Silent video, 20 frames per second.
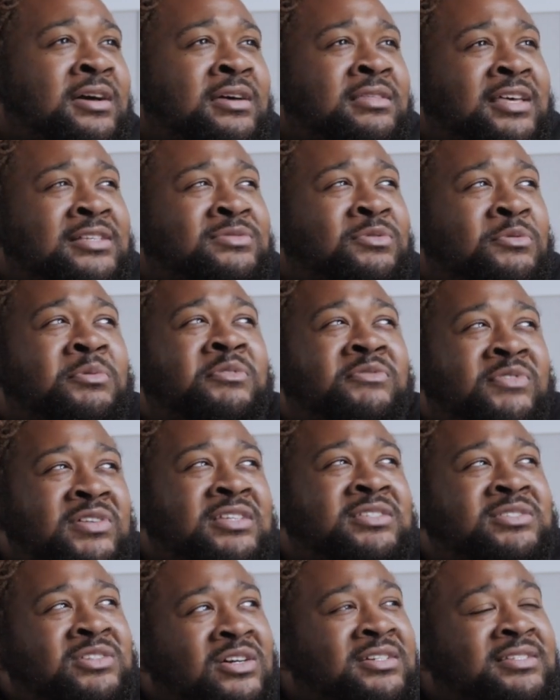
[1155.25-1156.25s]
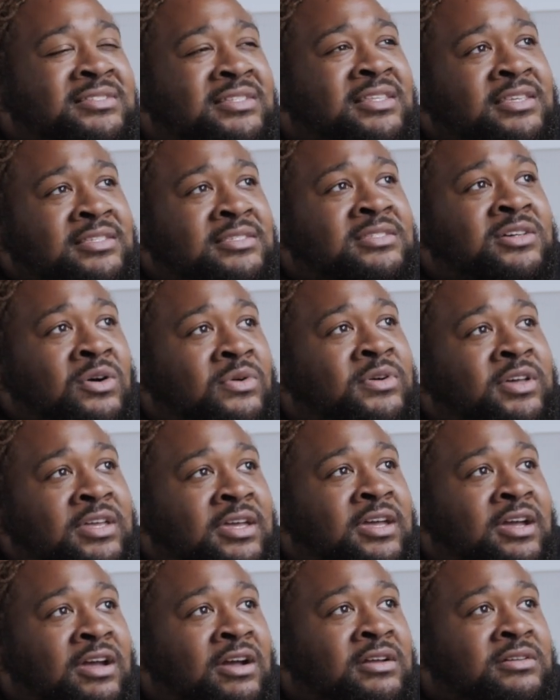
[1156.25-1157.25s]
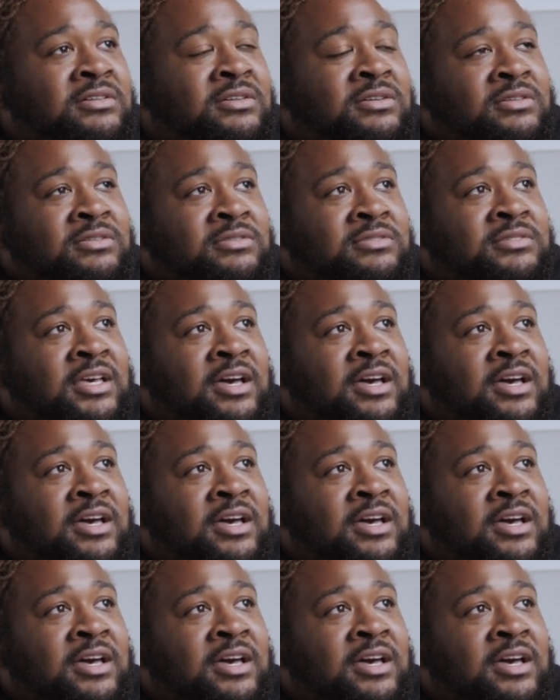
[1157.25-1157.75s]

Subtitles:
That's where we really started to see these token characters